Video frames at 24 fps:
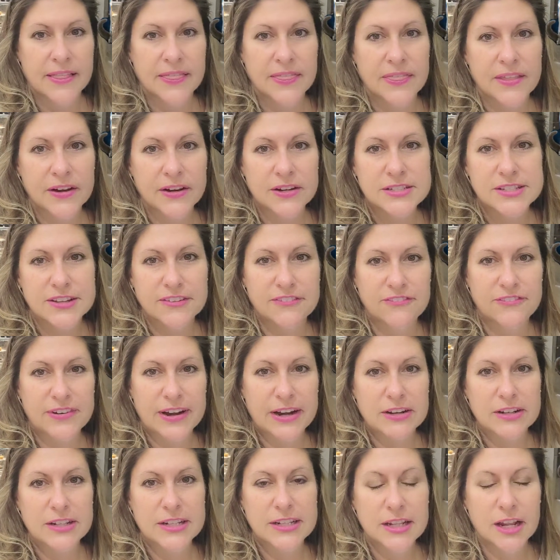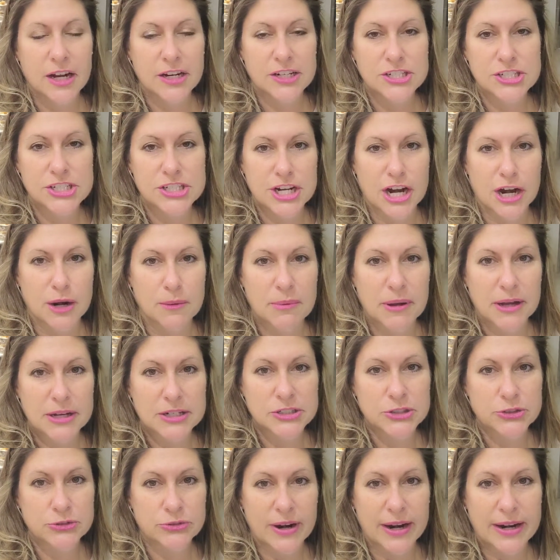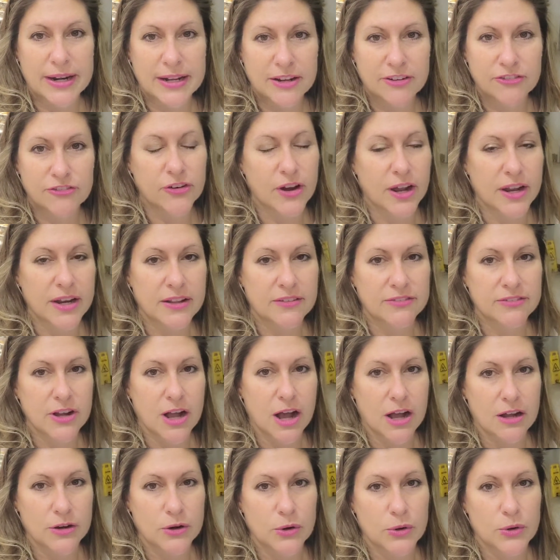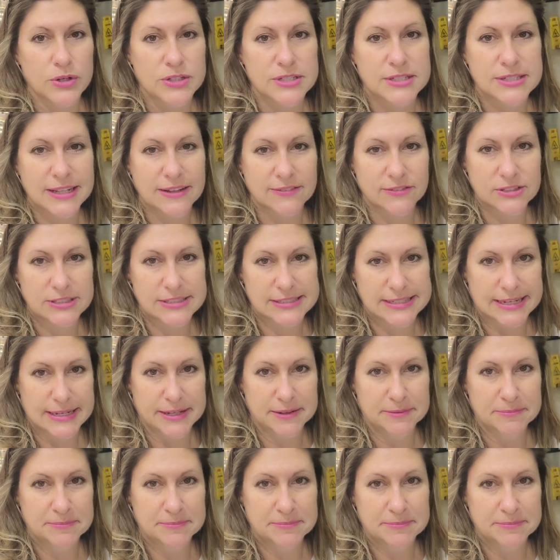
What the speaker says: There's a fairly large Starbucks right in front of Concourse Level C.